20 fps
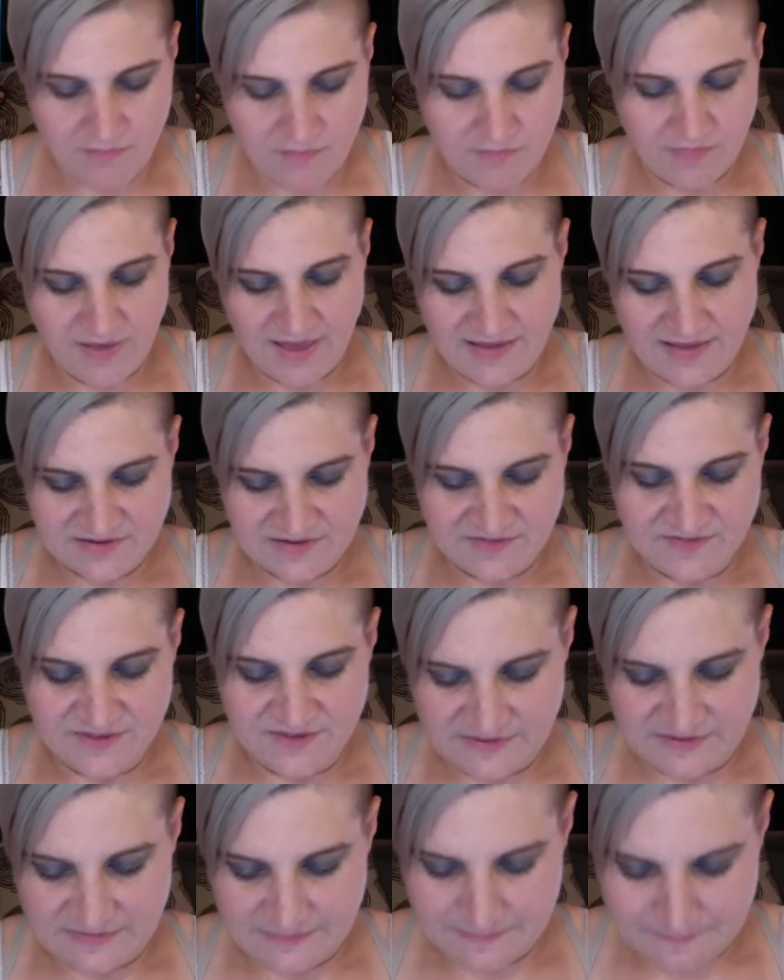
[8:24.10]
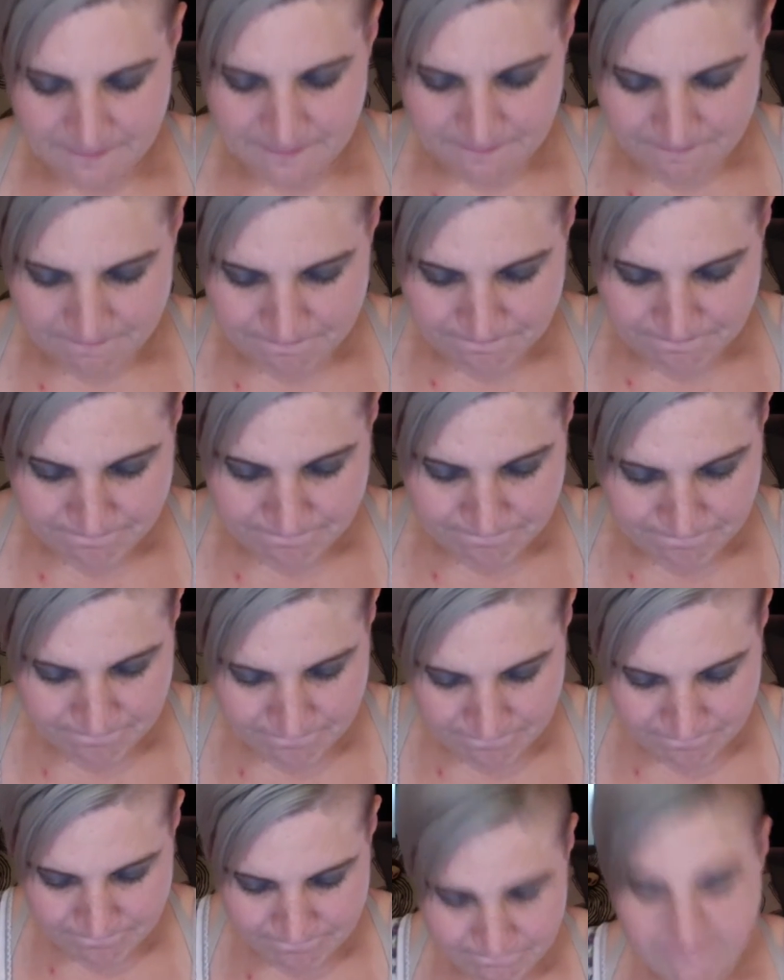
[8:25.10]
NSVs.
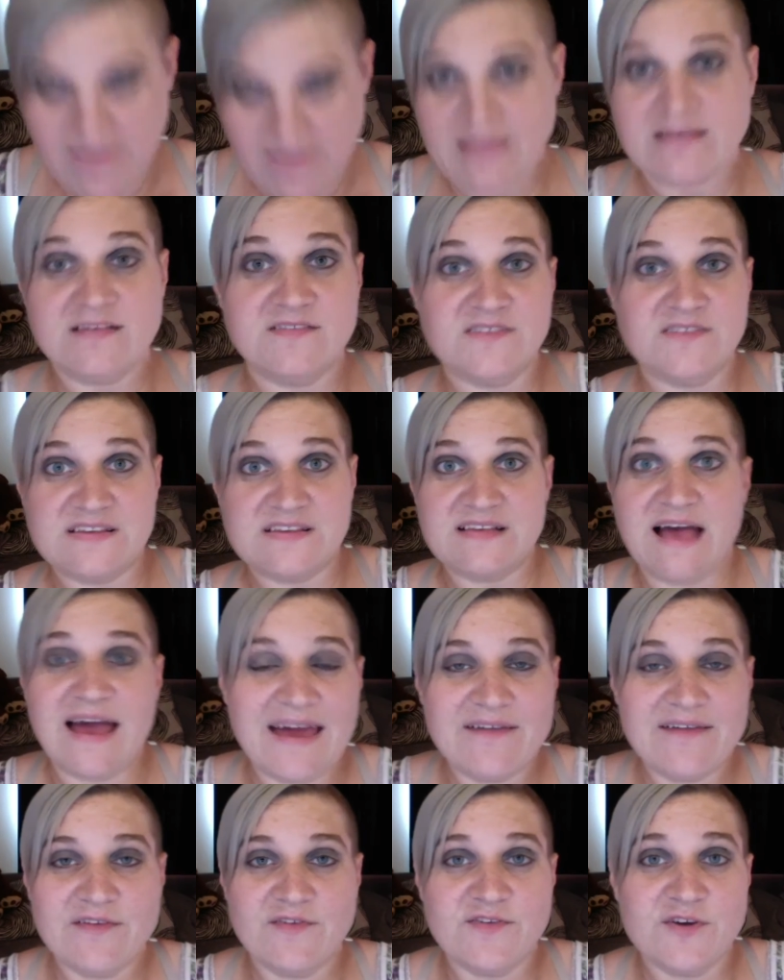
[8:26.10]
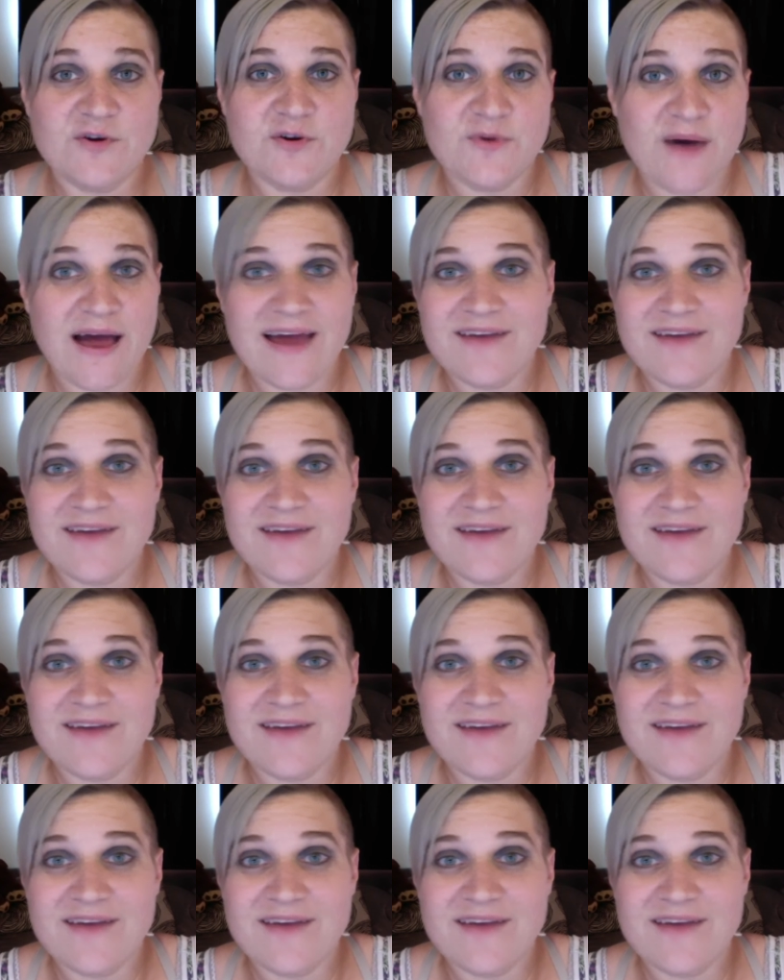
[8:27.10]
NSVs. I have a few.